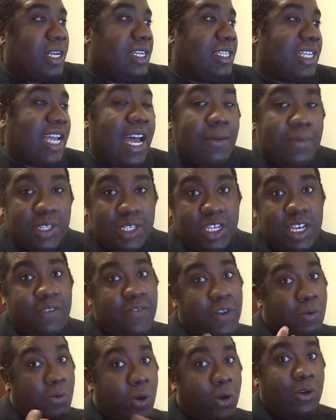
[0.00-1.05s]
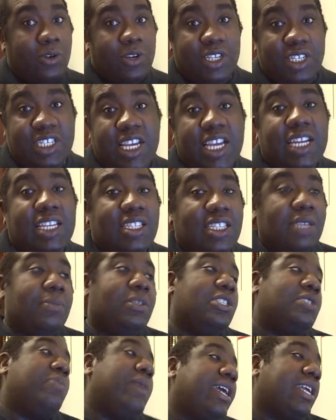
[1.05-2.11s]
Because obviously, if you're working on a second
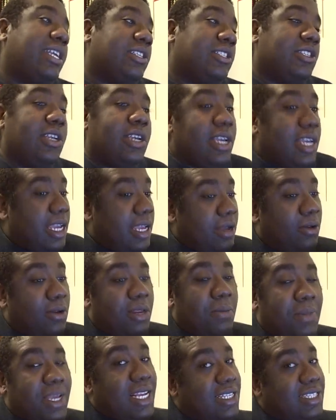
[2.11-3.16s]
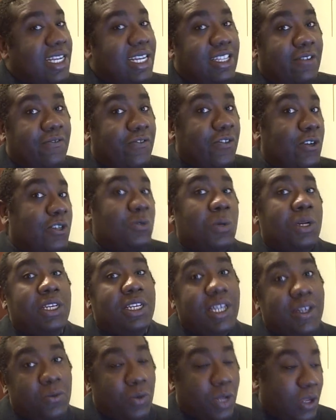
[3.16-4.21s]
stimulus package, it only means that the first
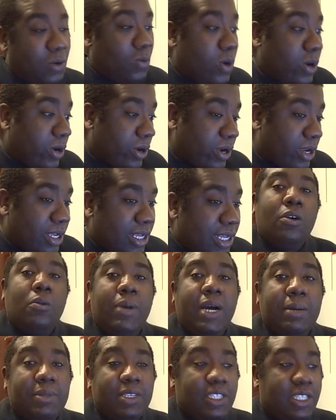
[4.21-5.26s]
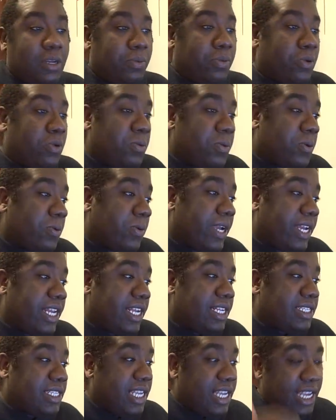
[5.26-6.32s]
one didn't really work. Obama's approval
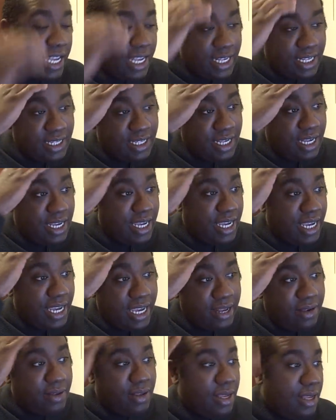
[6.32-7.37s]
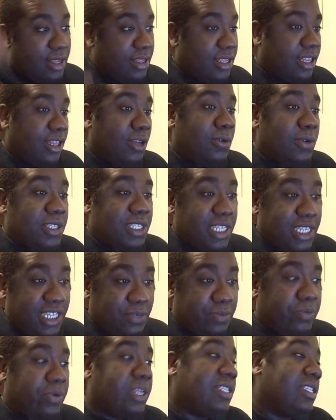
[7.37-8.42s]
ratings has uh, hit the lowest in
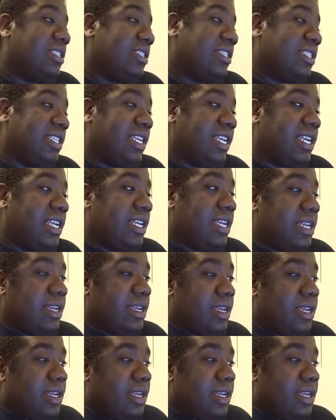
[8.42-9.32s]
his presidency.